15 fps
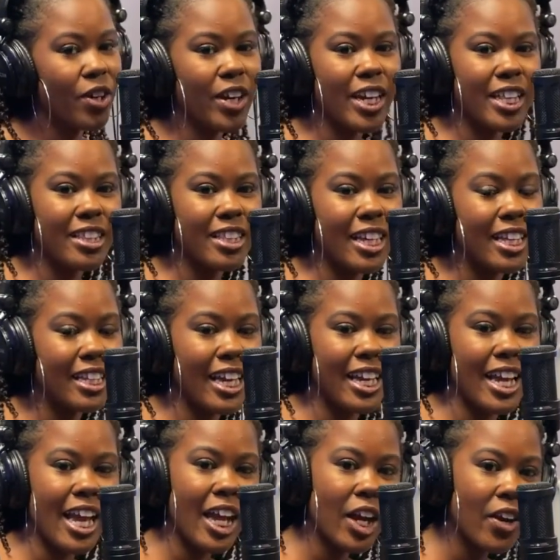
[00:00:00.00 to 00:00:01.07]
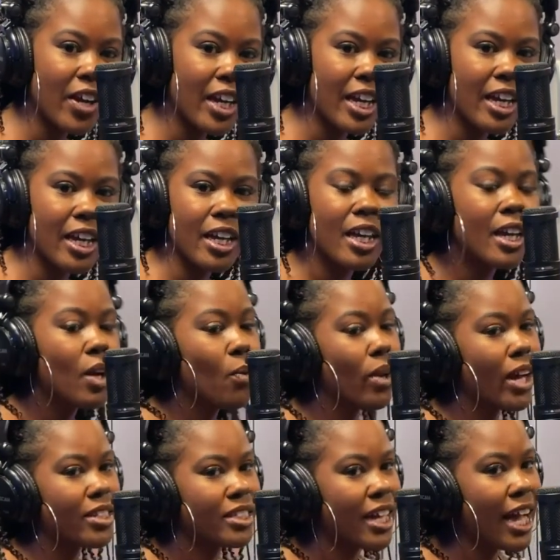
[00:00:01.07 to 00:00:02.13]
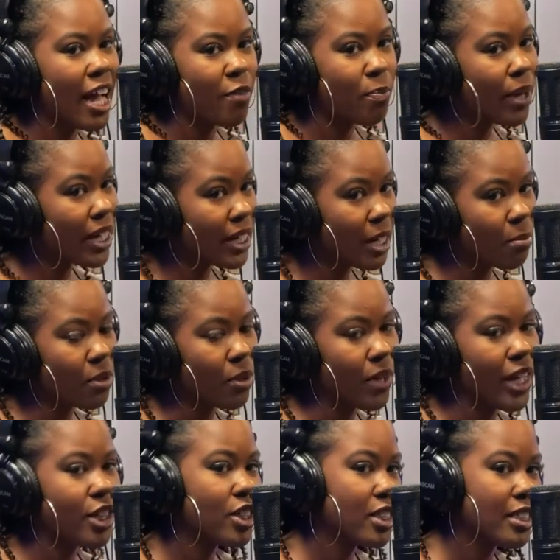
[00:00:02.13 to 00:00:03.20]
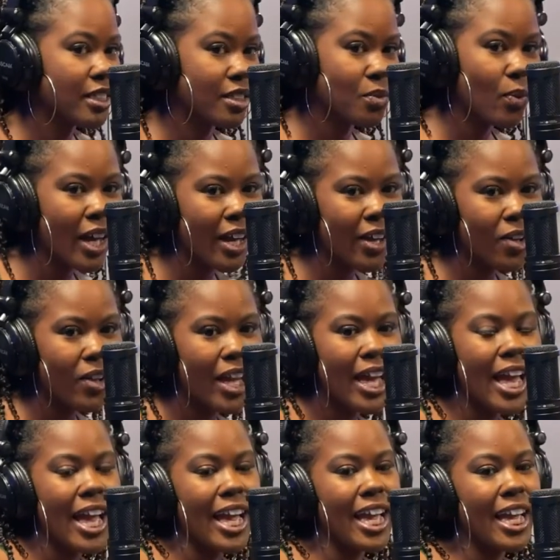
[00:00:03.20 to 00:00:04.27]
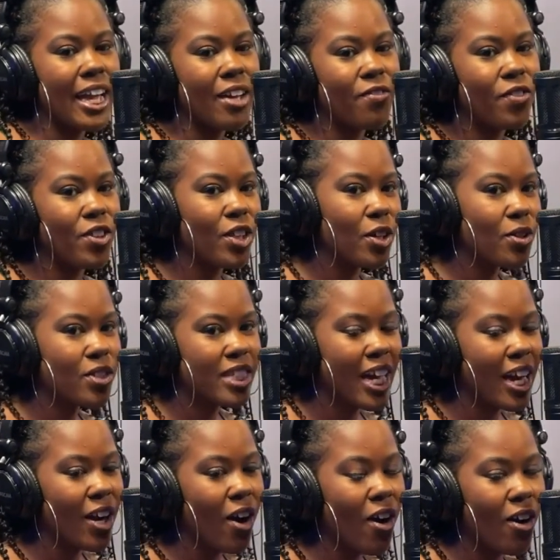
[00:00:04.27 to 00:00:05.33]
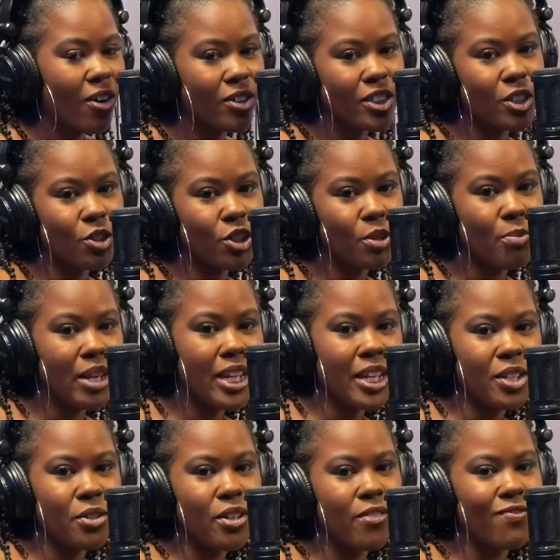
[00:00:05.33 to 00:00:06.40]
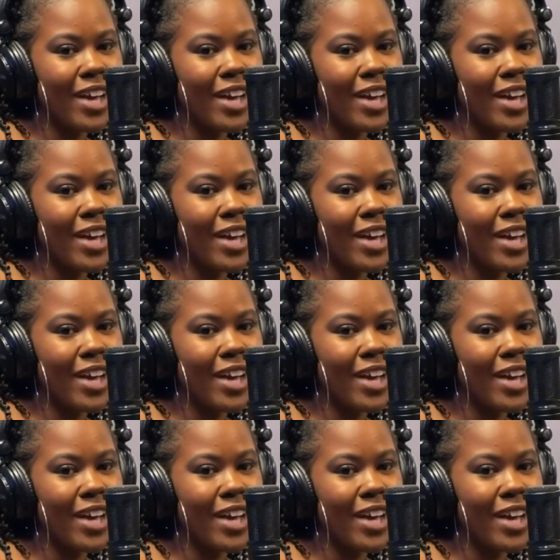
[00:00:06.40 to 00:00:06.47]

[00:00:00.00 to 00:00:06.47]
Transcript: you're in the Atlanta area. We also have pickup locations as well. And for those that are on social media, you can